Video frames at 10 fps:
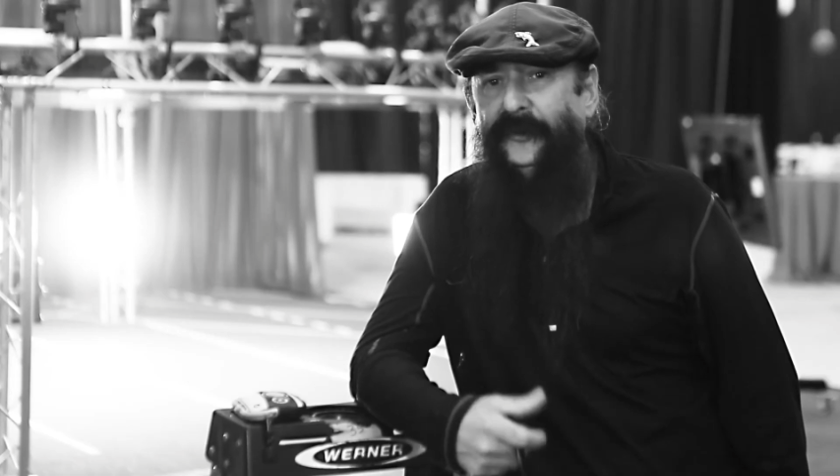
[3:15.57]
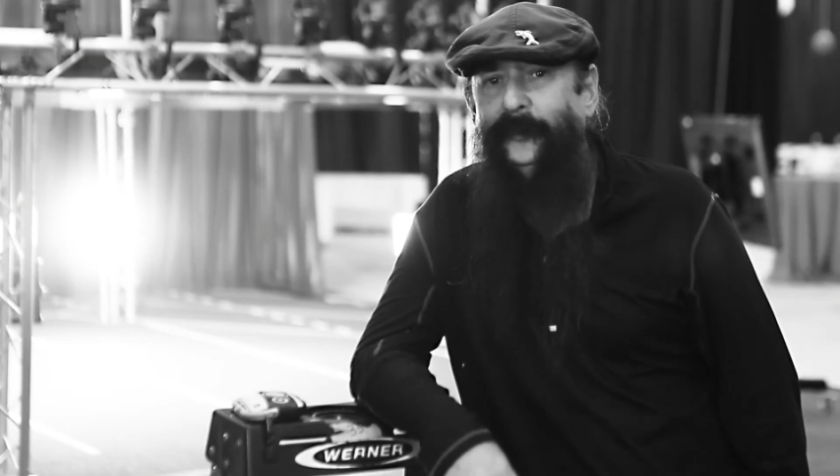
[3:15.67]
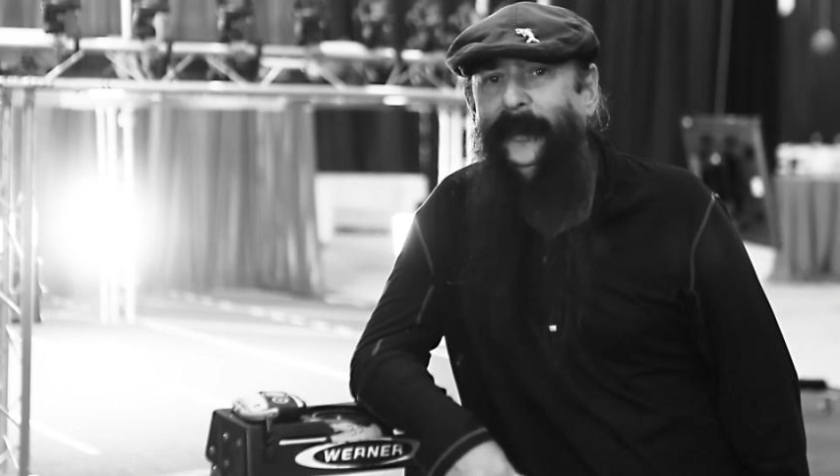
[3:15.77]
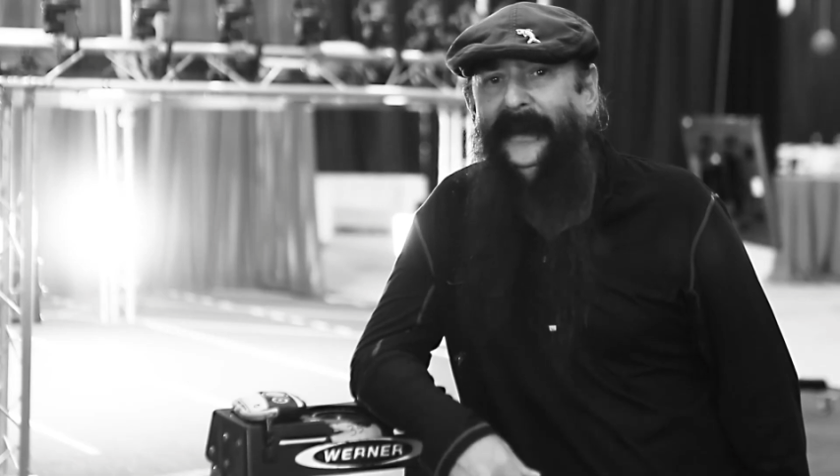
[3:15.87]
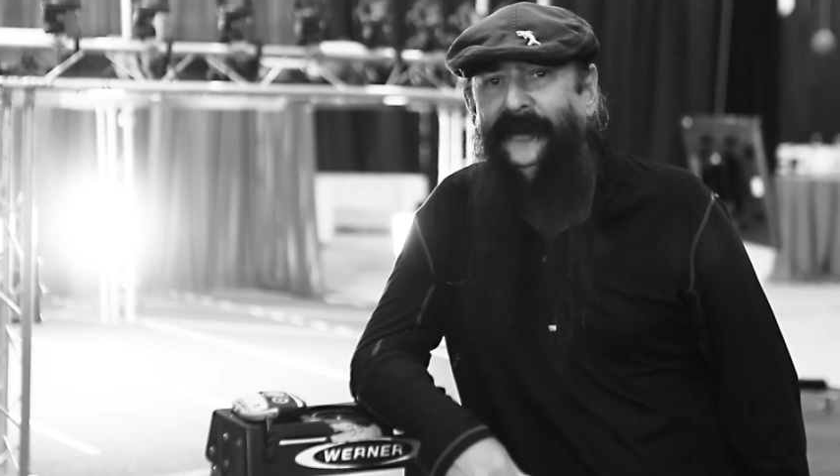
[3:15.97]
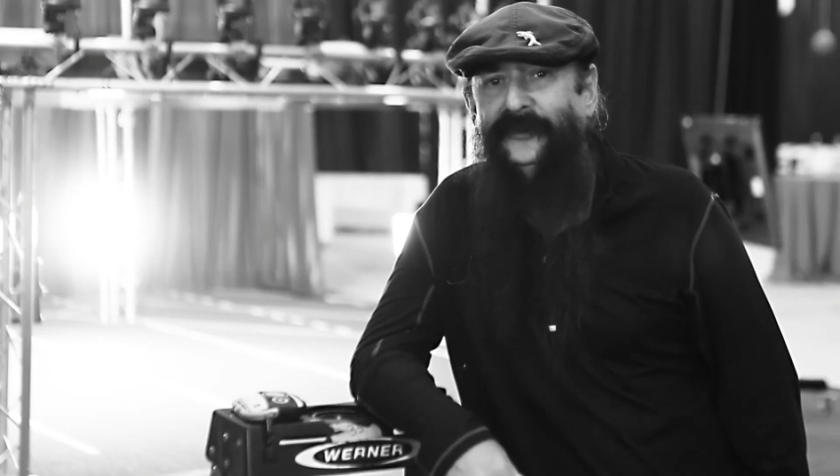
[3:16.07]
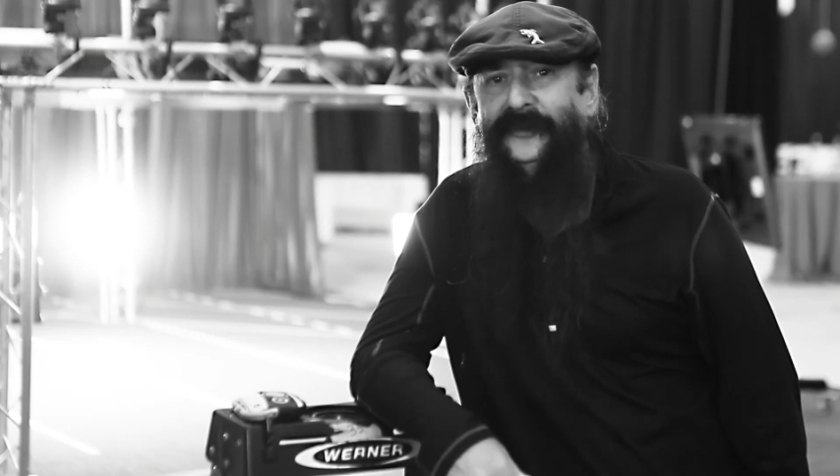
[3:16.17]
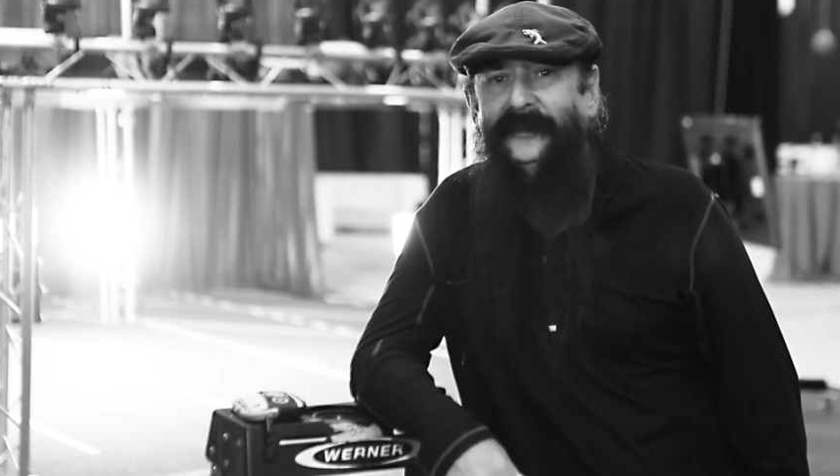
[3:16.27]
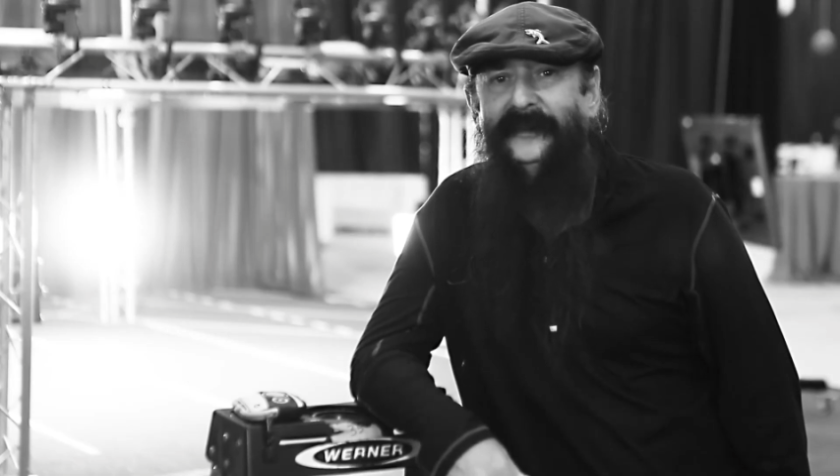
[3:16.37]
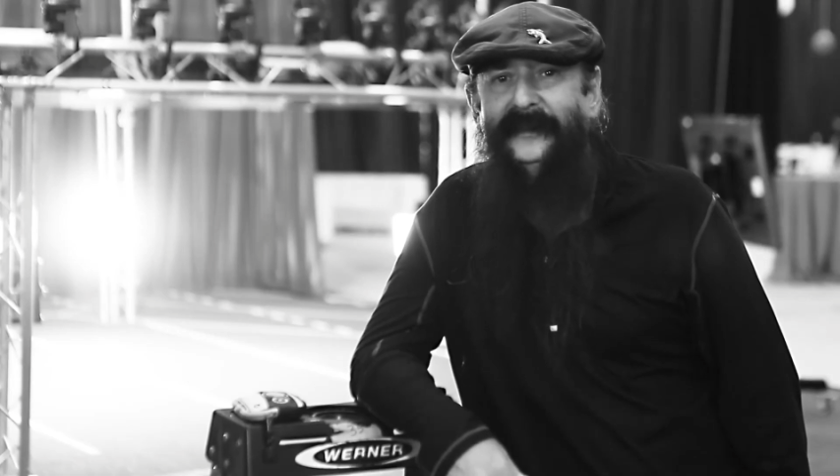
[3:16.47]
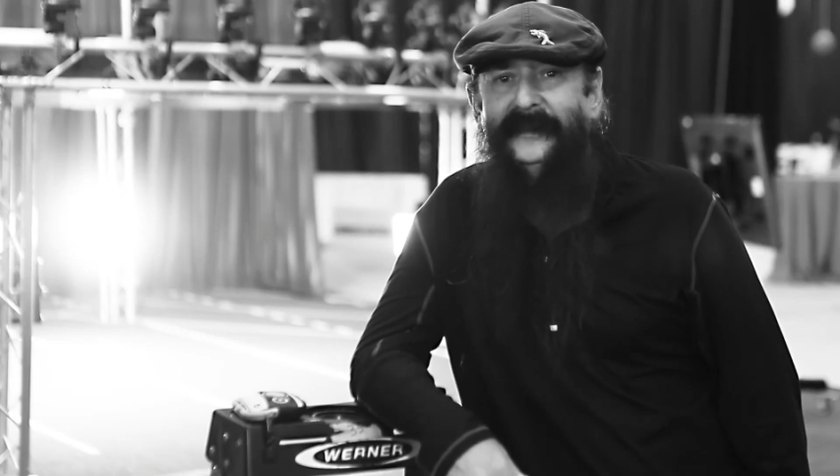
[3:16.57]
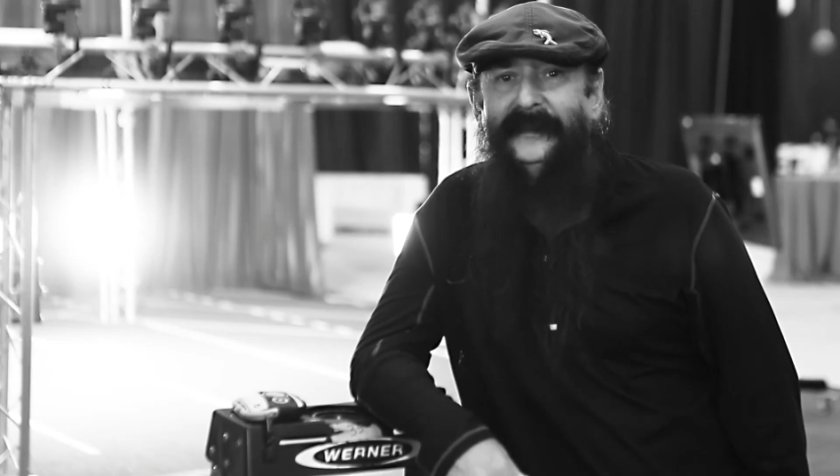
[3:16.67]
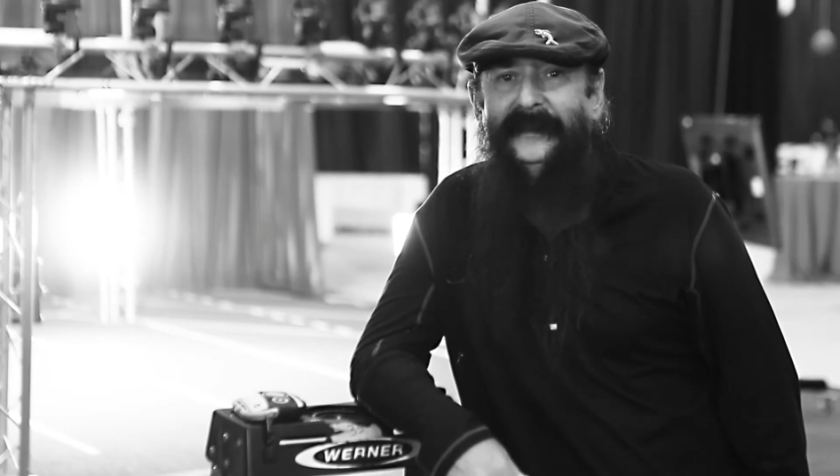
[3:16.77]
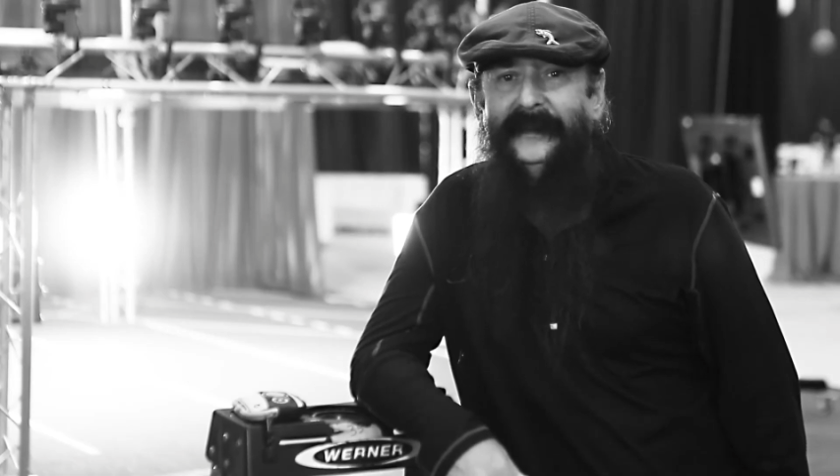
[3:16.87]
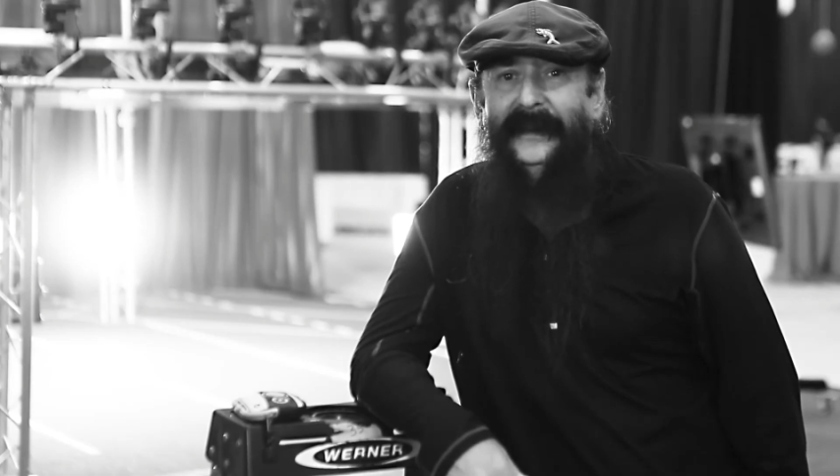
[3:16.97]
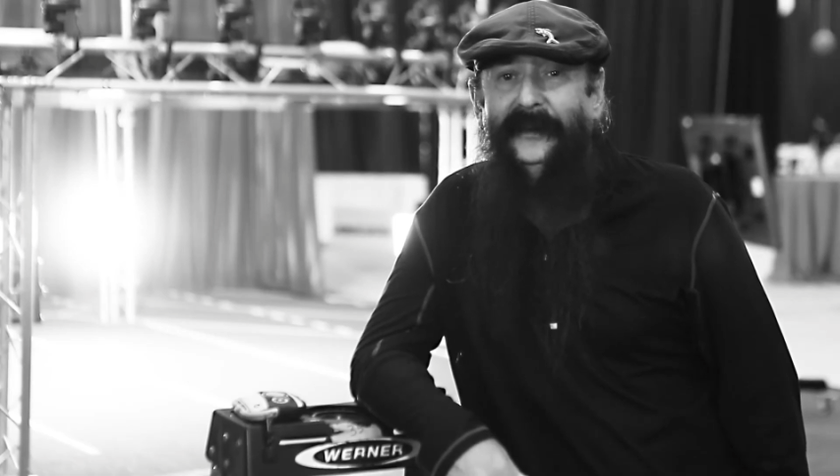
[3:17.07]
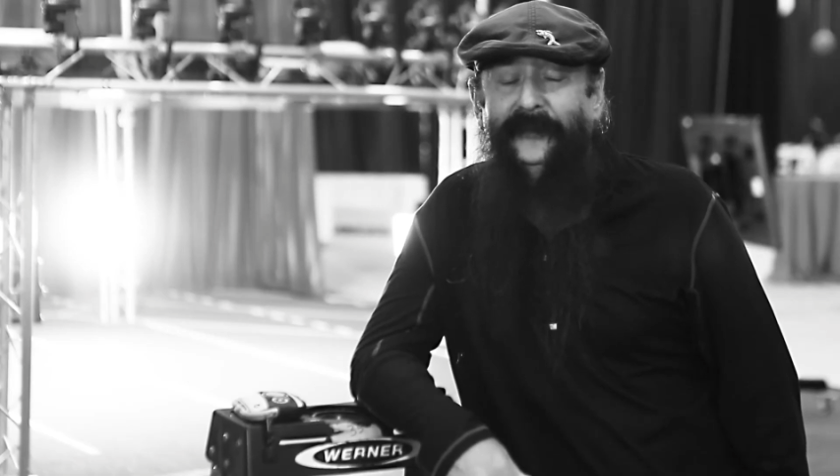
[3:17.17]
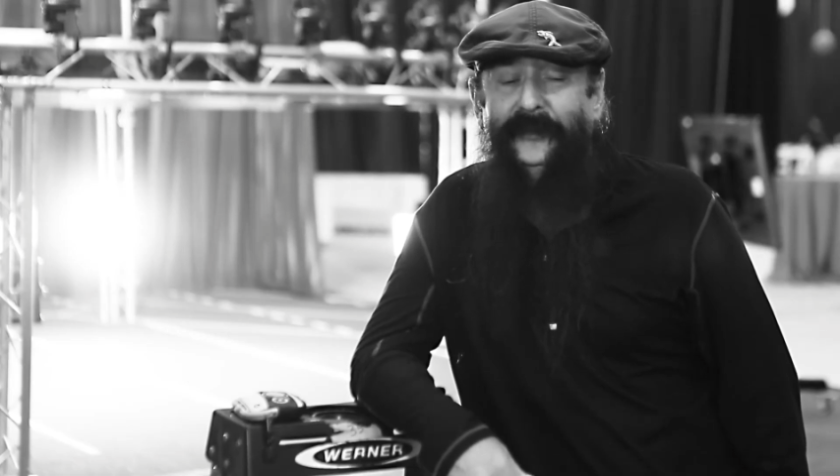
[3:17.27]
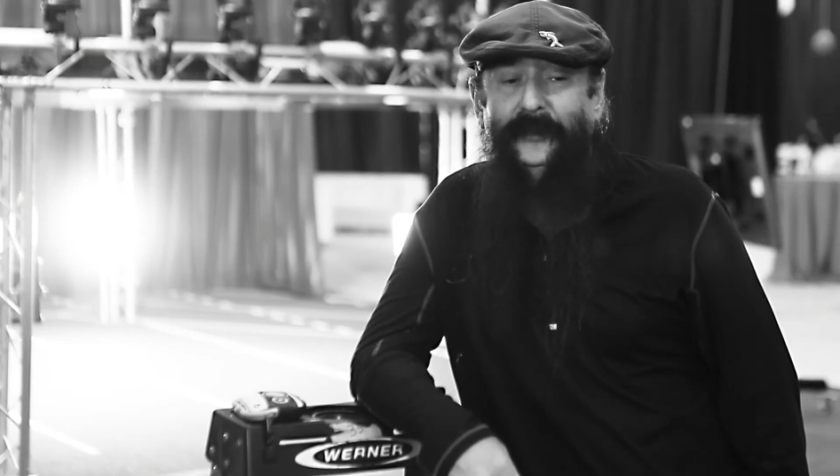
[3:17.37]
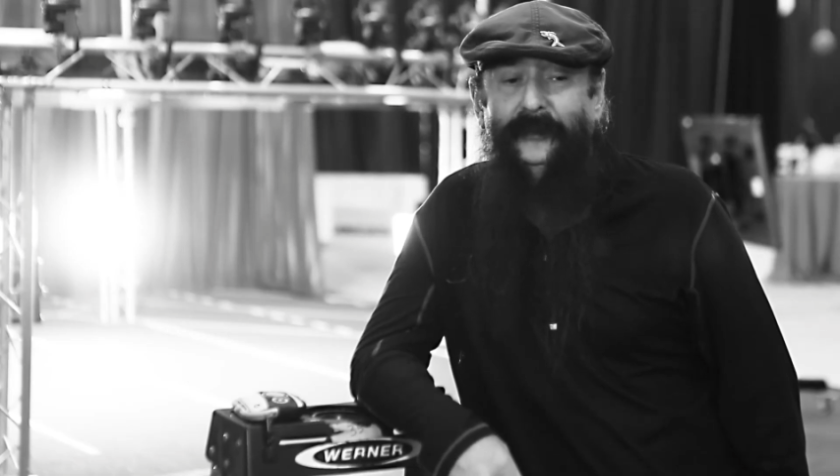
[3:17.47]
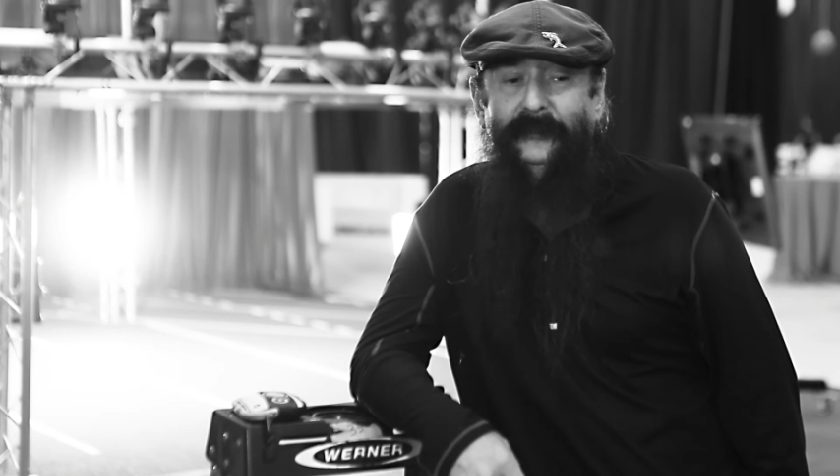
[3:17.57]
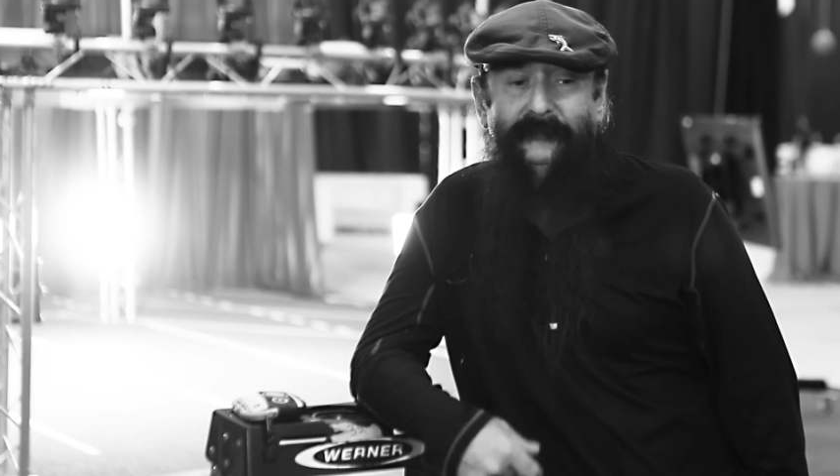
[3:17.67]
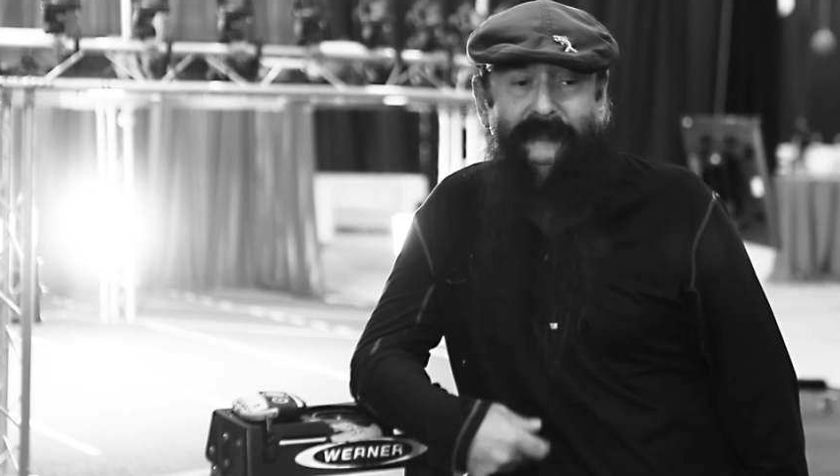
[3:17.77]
space. And if you